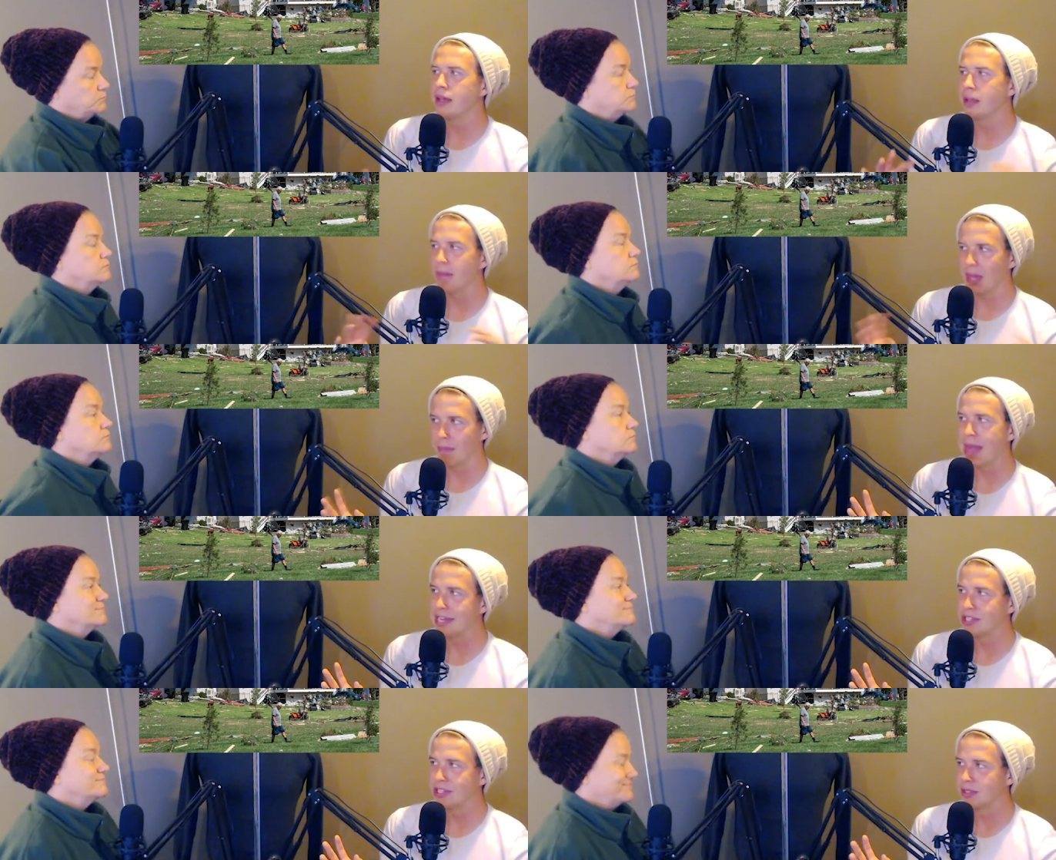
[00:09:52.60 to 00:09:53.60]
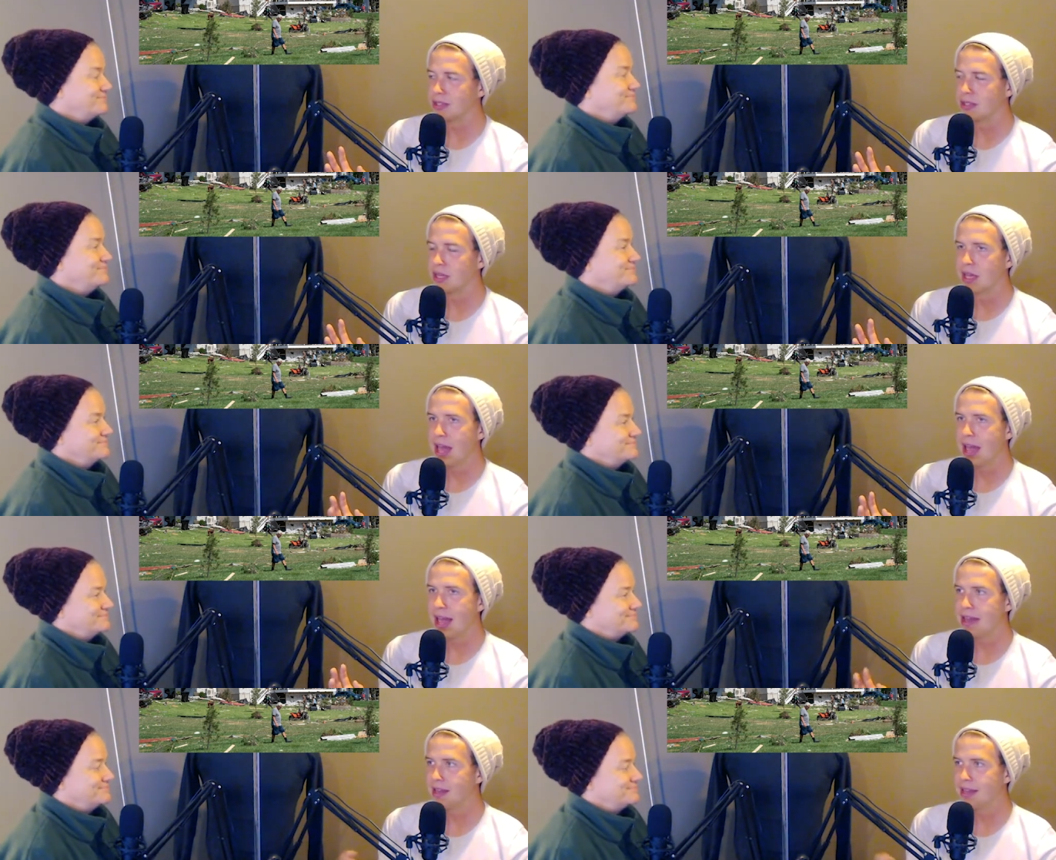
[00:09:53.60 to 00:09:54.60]
Speaker 1: like McMansions, mm-hmm.
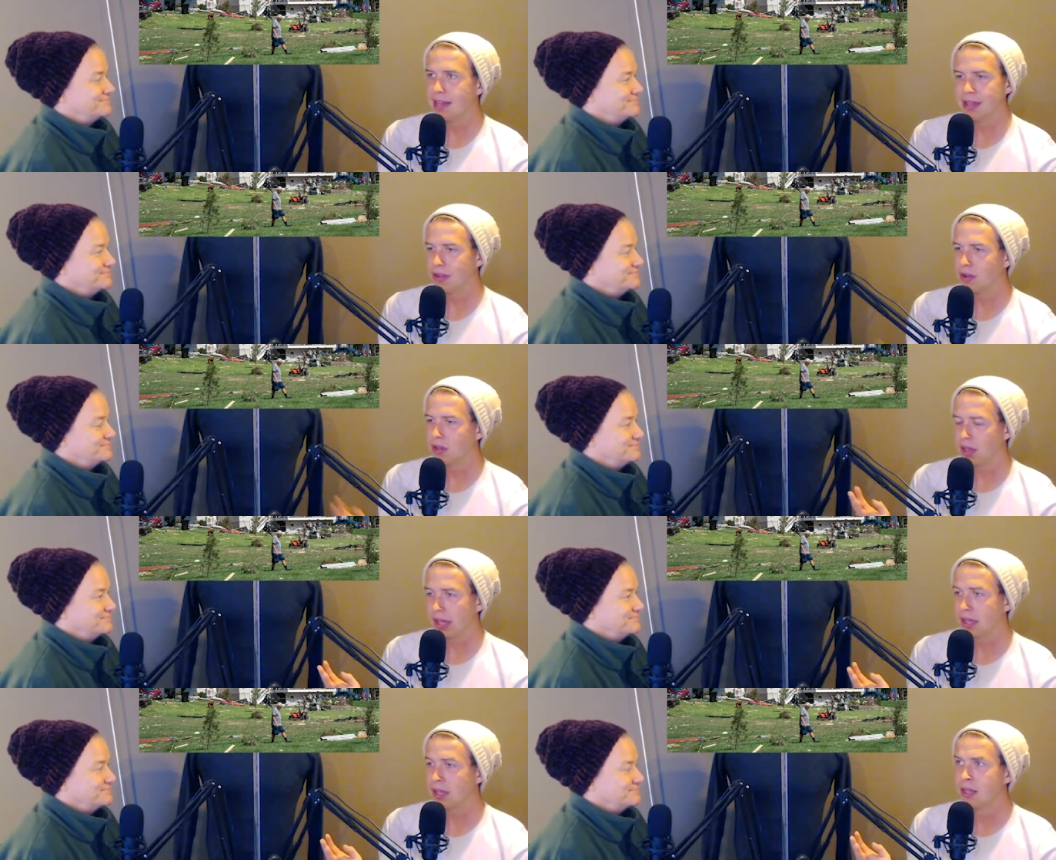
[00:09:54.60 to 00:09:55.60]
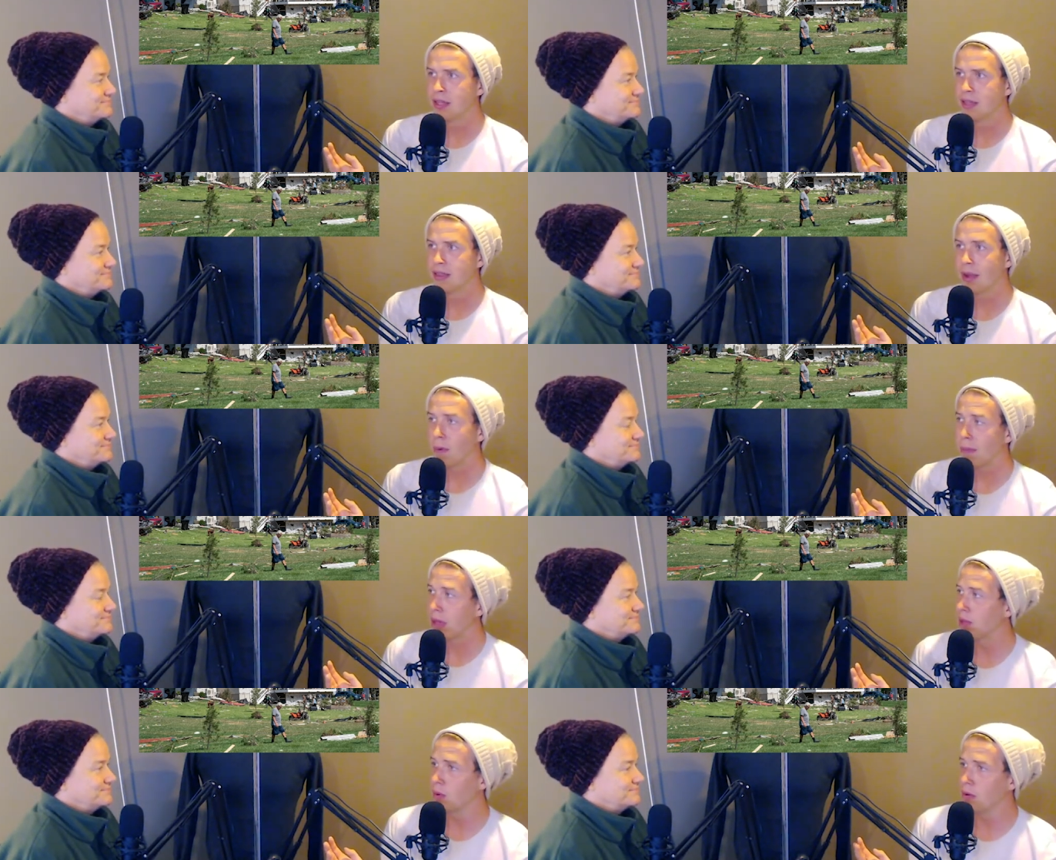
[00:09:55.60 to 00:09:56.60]
and it looked like they were
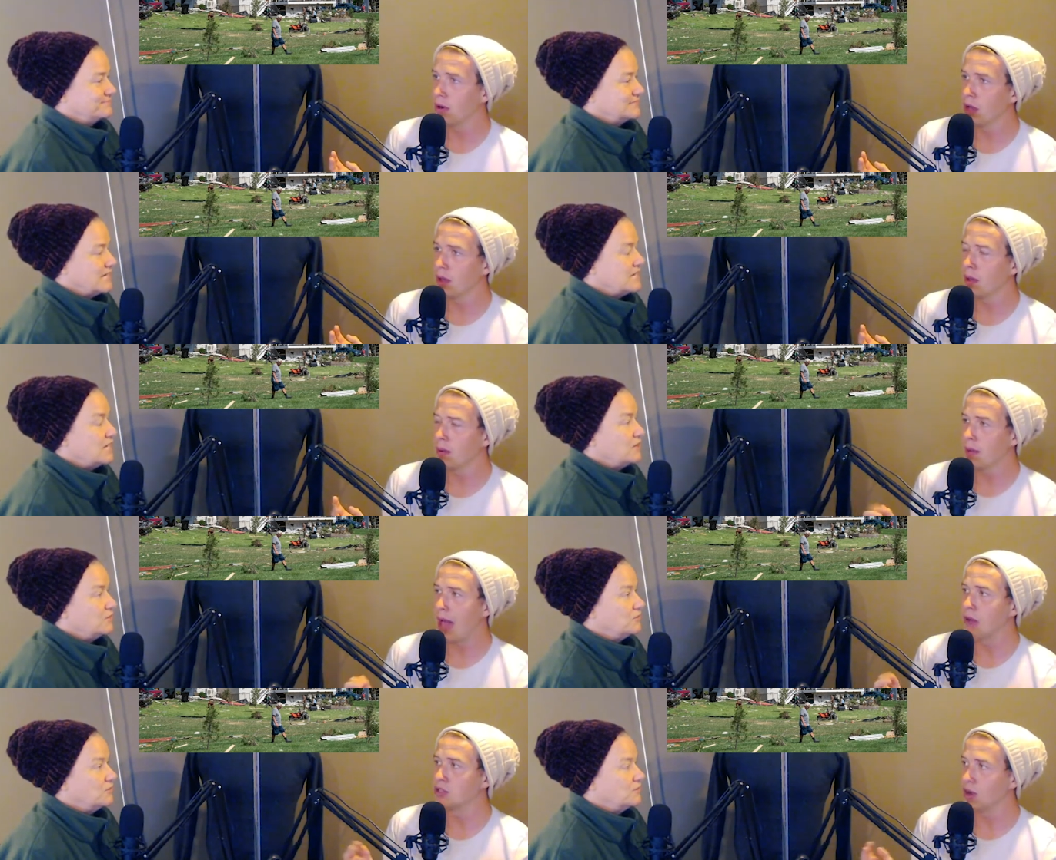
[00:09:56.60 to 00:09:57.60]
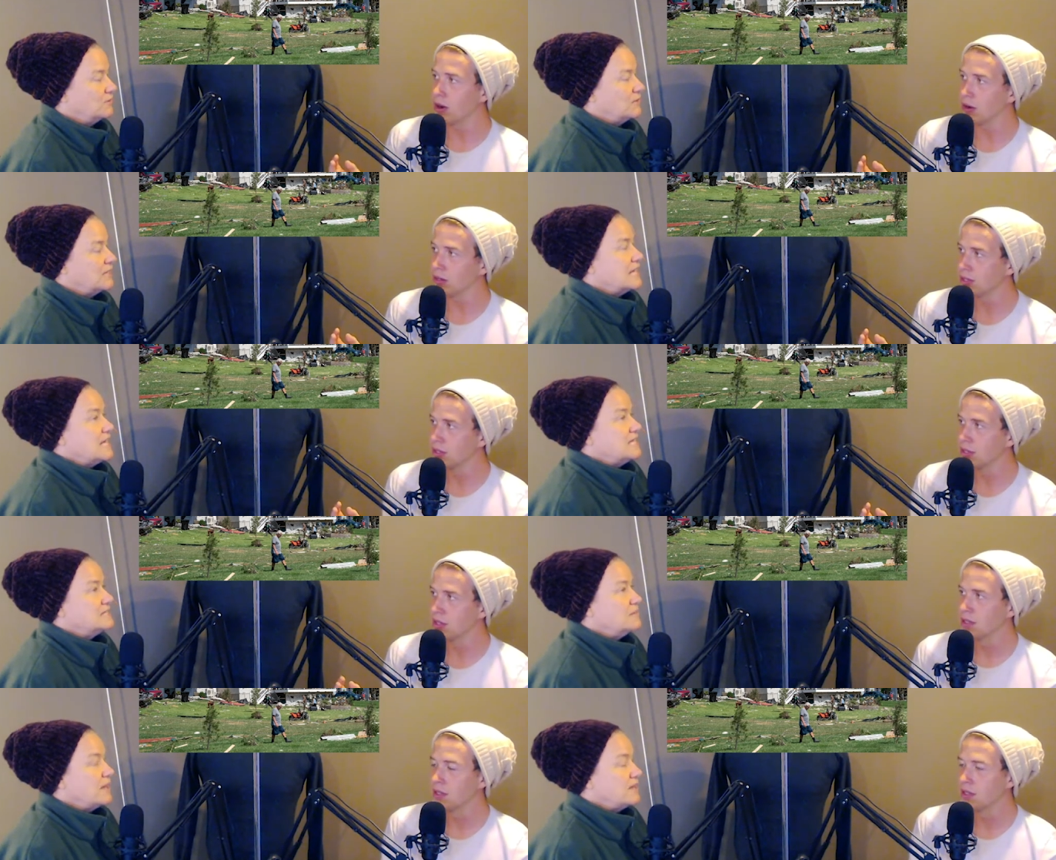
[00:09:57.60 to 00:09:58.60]
they were uh, House of Cards.
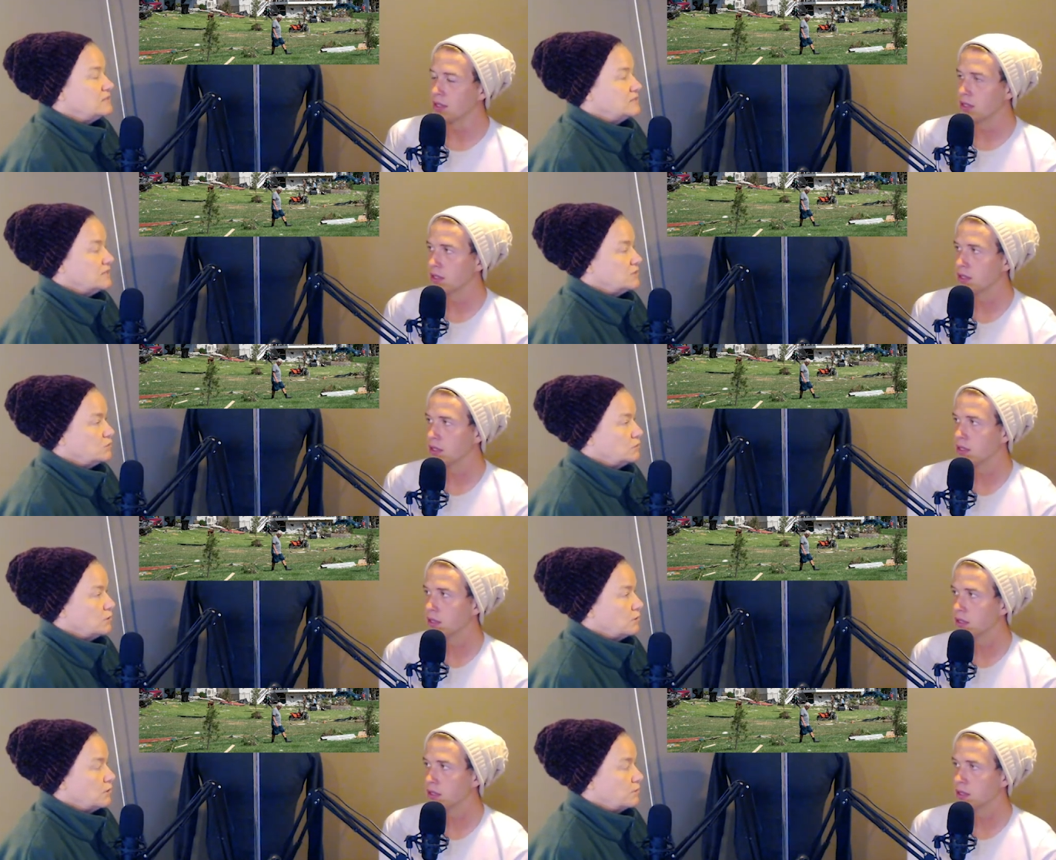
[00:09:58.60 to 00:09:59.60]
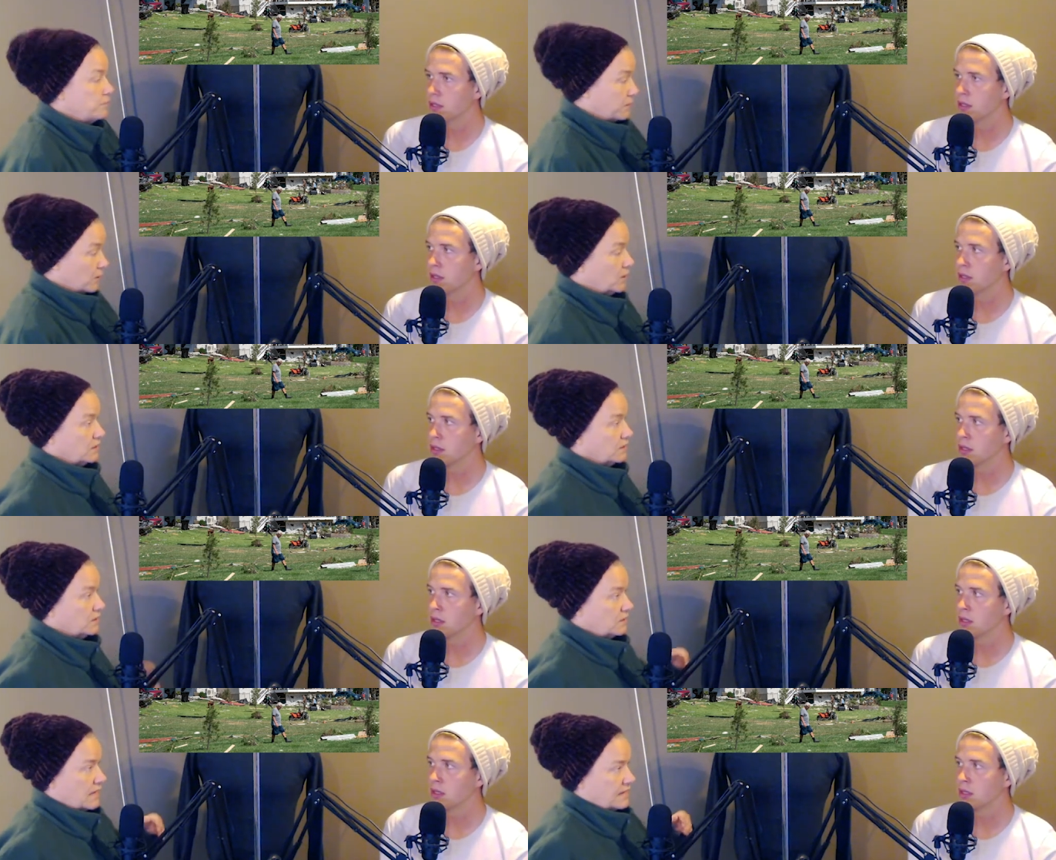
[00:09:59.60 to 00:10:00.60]
Speaker 2: Some houses get torn apart,
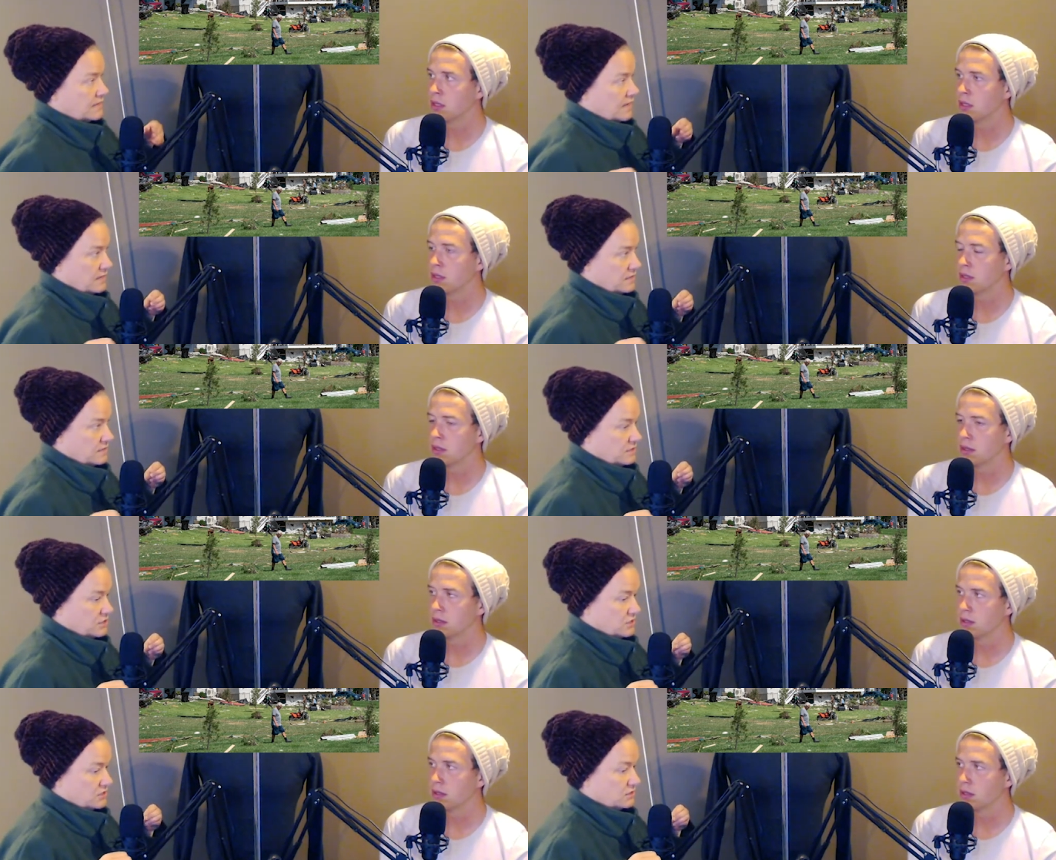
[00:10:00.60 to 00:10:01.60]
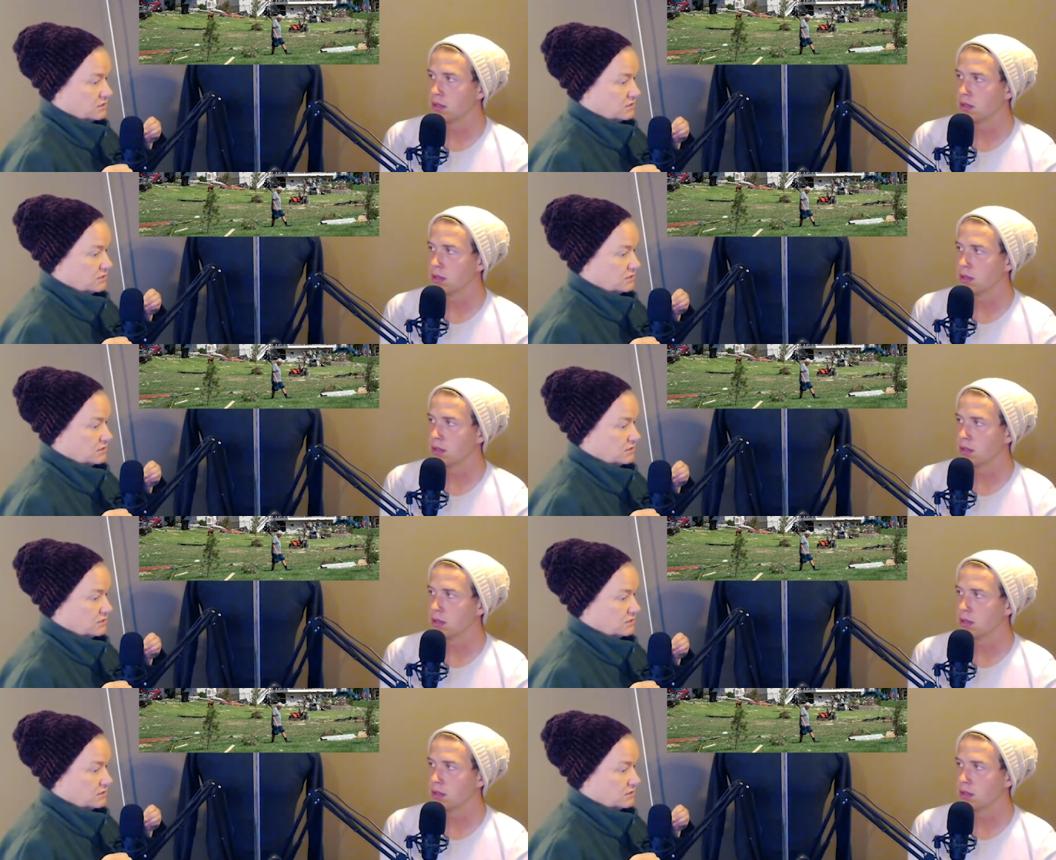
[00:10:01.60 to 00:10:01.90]
and and it's just